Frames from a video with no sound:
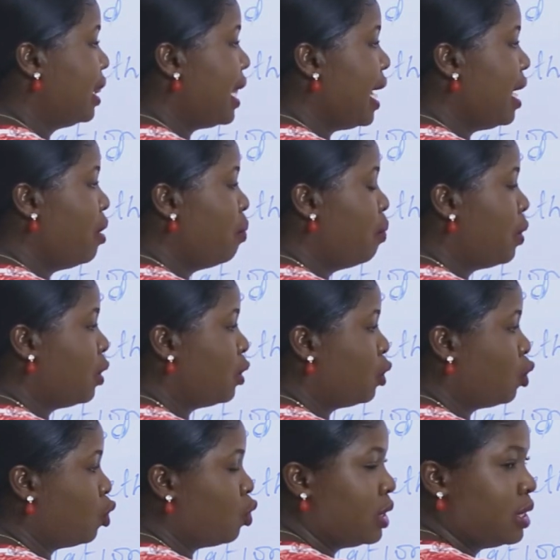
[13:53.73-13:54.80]
10
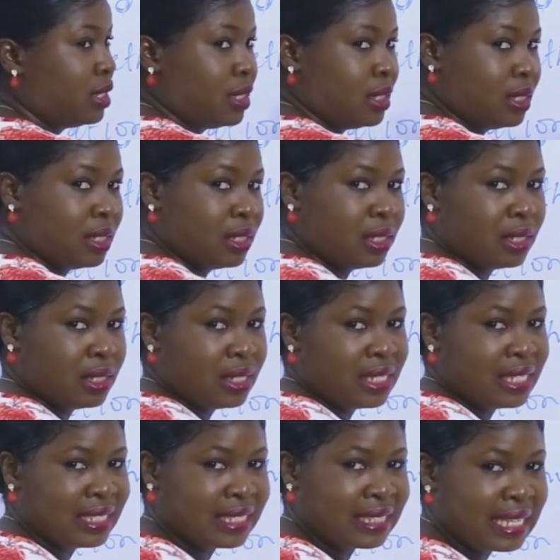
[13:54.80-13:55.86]
plus 20
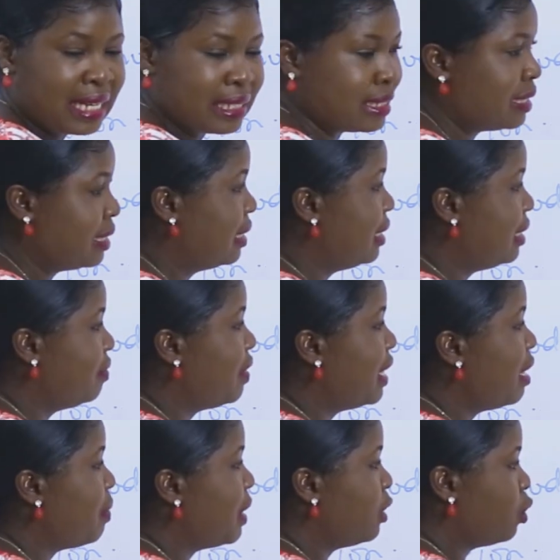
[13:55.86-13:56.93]
is 30
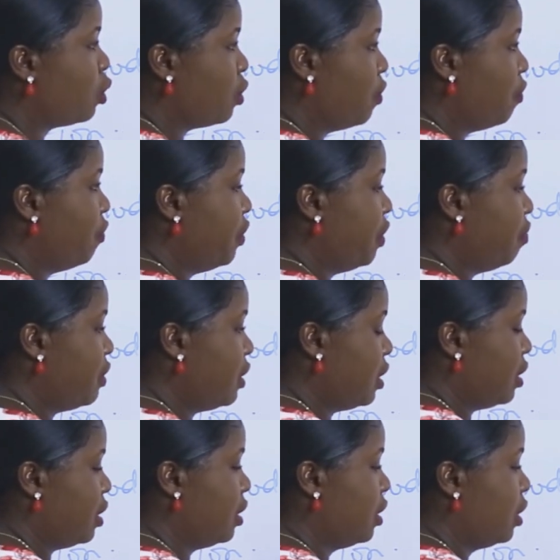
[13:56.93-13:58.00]
divided by 2,
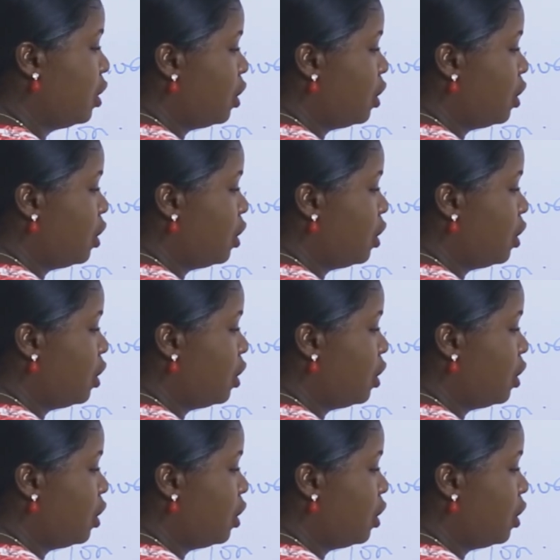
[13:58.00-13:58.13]
15.